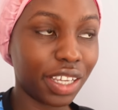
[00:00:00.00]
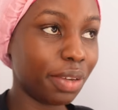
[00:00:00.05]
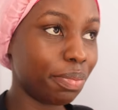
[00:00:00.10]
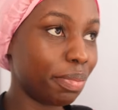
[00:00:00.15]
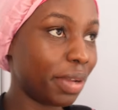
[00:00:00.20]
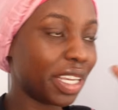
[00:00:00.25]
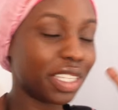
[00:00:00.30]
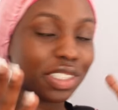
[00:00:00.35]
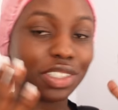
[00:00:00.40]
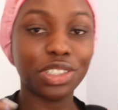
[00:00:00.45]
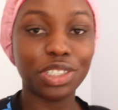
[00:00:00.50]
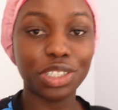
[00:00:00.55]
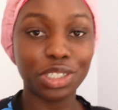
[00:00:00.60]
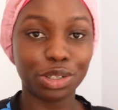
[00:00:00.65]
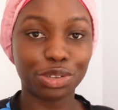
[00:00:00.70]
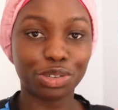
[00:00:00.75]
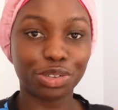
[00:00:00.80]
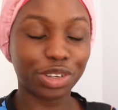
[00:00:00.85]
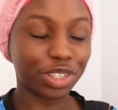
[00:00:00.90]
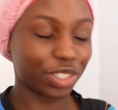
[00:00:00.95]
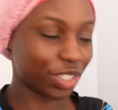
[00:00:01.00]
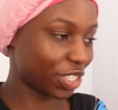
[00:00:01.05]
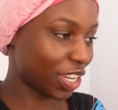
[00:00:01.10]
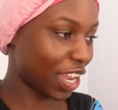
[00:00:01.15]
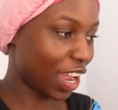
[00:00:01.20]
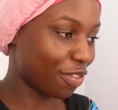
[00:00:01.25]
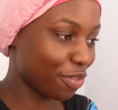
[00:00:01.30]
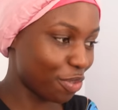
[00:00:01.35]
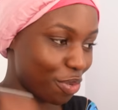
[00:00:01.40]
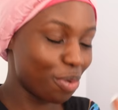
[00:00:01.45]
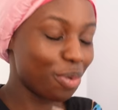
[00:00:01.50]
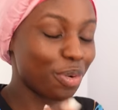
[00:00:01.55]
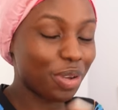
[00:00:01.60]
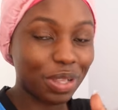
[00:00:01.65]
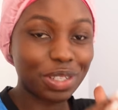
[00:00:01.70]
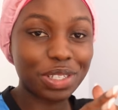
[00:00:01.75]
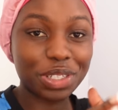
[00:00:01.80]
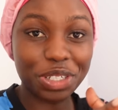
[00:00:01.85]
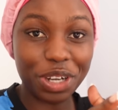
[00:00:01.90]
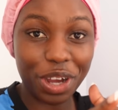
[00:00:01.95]
It makes such a difference to have all
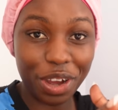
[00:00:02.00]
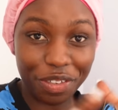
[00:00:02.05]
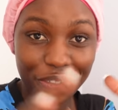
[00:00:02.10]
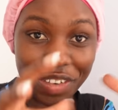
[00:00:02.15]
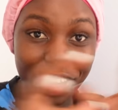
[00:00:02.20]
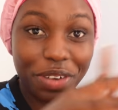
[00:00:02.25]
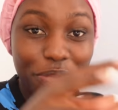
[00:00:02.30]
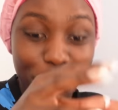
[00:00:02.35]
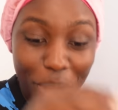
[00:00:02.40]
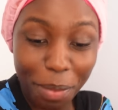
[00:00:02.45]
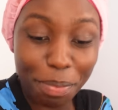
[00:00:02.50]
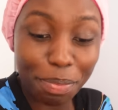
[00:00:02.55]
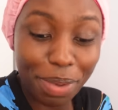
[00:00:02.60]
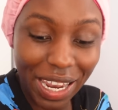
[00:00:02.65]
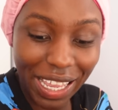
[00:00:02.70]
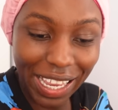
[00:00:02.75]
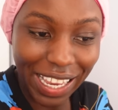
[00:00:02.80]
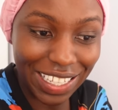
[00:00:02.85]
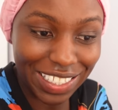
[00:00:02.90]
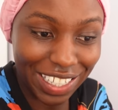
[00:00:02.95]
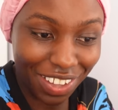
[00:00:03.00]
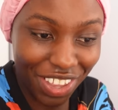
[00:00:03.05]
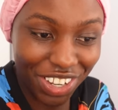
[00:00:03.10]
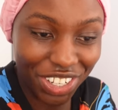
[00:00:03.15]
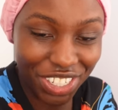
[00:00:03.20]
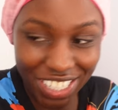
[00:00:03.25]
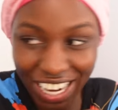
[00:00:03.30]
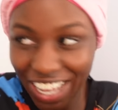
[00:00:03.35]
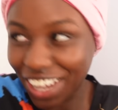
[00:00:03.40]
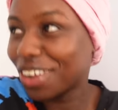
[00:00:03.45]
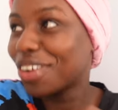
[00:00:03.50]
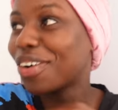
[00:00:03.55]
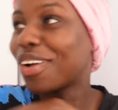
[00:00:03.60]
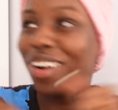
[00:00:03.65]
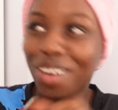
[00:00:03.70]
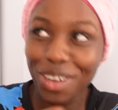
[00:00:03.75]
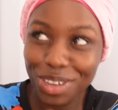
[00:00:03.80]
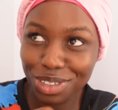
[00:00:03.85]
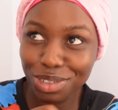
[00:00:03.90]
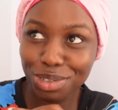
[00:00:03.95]
your stuff in one place and then just like
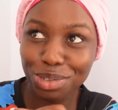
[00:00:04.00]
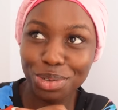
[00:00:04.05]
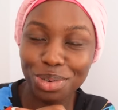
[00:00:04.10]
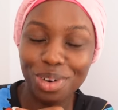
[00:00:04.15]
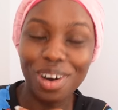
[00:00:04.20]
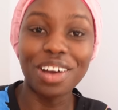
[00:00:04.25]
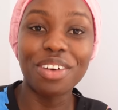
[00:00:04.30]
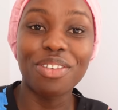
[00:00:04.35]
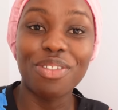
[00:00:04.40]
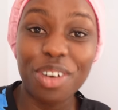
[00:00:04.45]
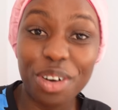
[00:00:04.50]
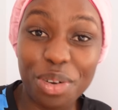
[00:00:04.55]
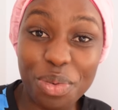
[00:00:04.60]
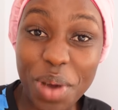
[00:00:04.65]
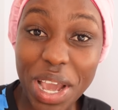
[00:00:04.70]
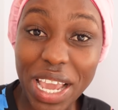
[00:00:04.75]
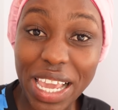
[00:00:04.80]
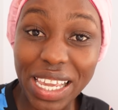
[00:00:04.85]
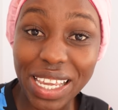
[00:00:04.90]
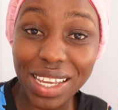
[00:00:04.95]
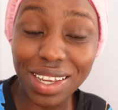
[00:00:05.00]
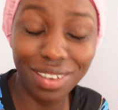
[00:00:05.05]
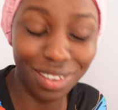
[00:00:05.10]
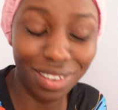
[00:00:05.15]
close the door and run away.